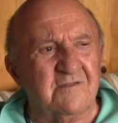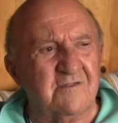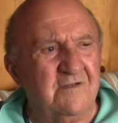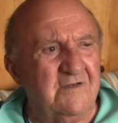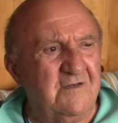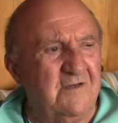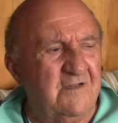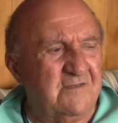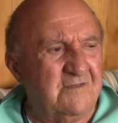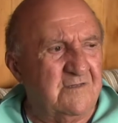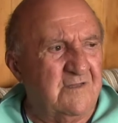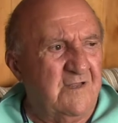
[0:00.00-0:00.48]

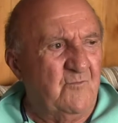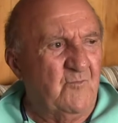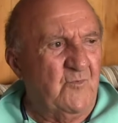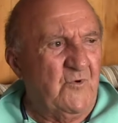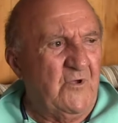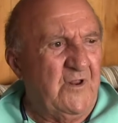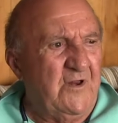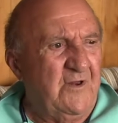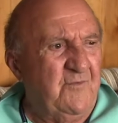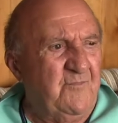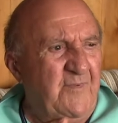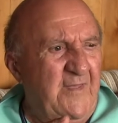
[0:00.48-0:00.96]
thing that they
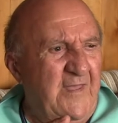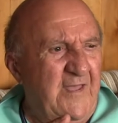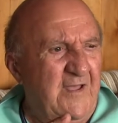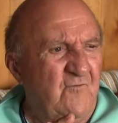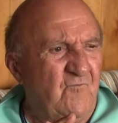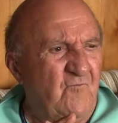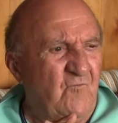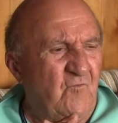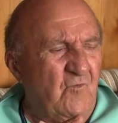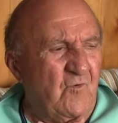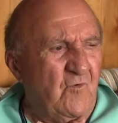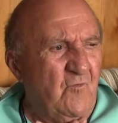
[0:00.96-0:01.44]
brought it
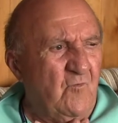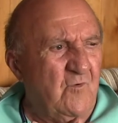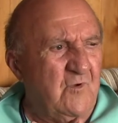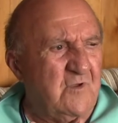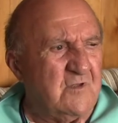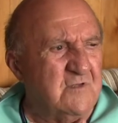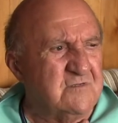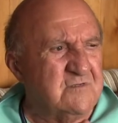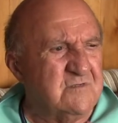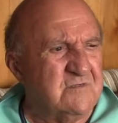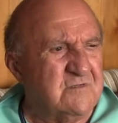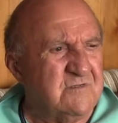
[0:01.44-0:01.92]
back for
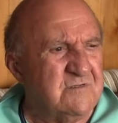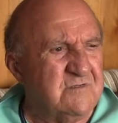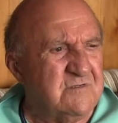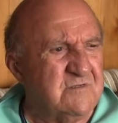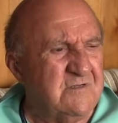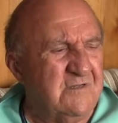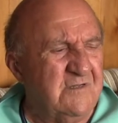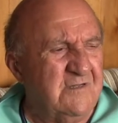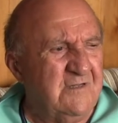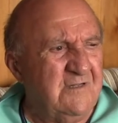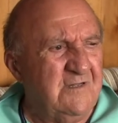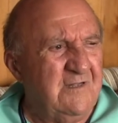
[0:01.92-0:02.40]
was
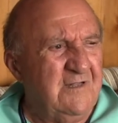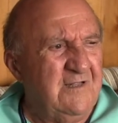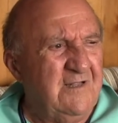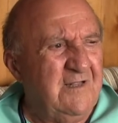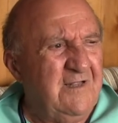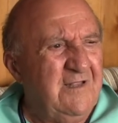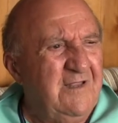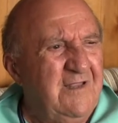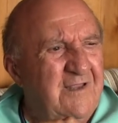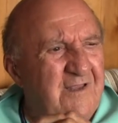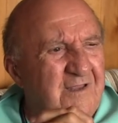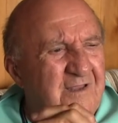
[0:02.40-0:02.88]

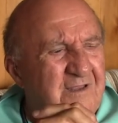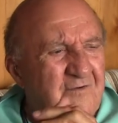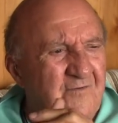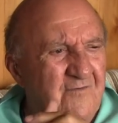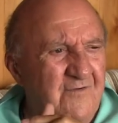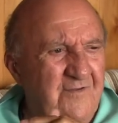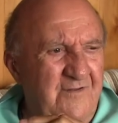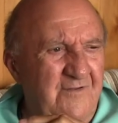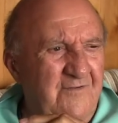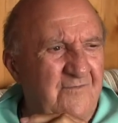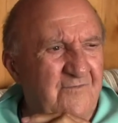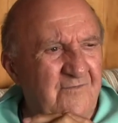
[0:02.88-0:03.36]

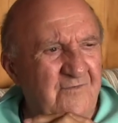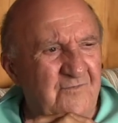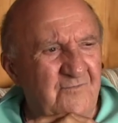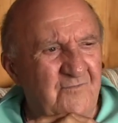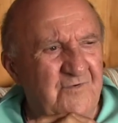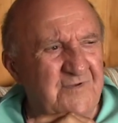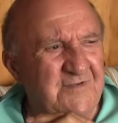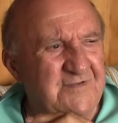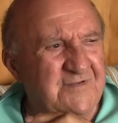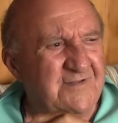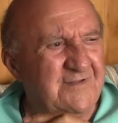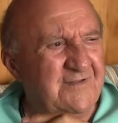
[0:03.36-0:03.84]
what, what
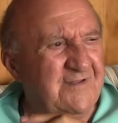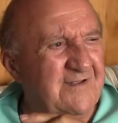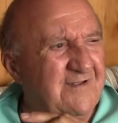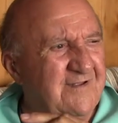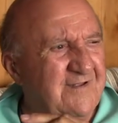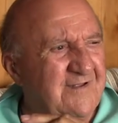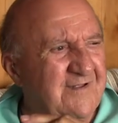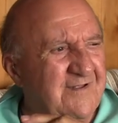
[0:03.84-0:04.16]
was it?